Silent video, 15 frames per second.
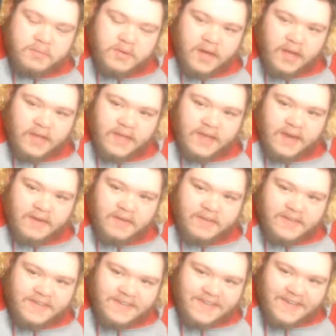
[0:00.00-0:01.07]
Probably can't
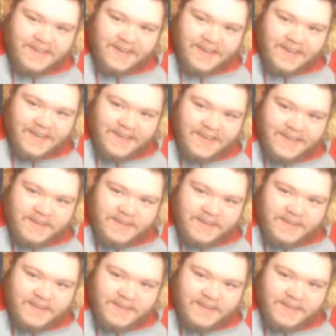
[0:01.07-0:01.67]
really see it.